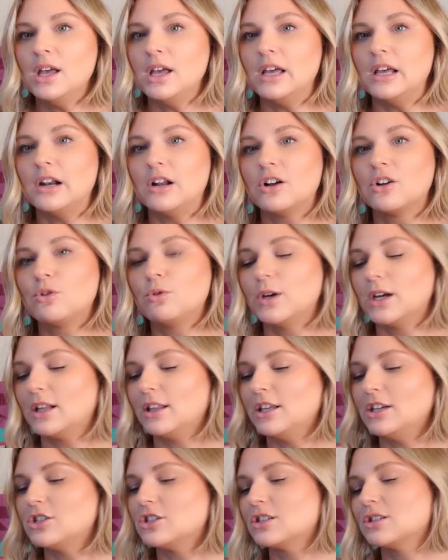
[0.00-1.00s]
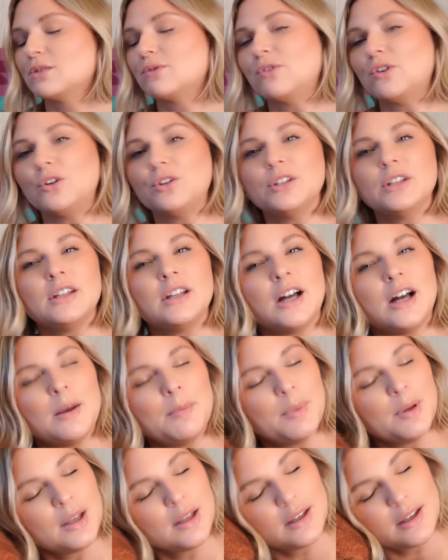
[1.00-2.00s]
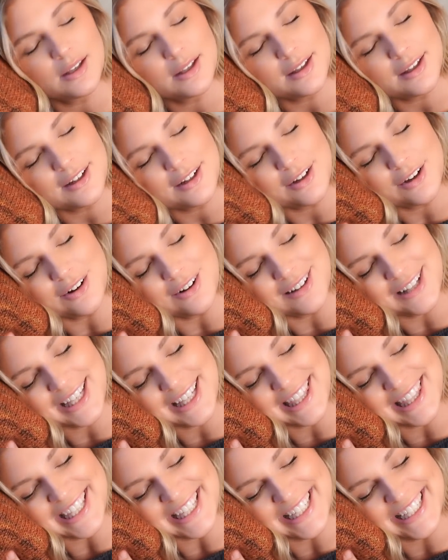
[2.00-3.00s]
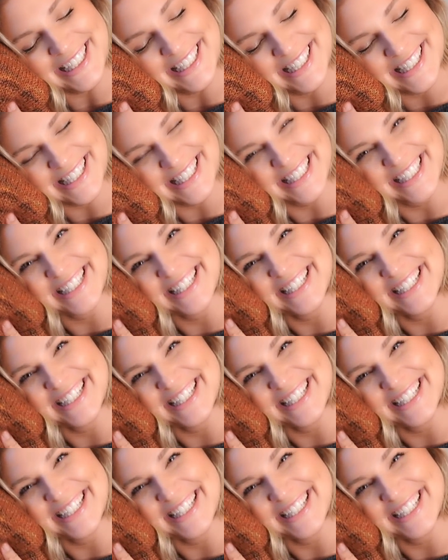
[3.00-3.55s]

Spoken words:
and I'll quickly just fold it up and go like this.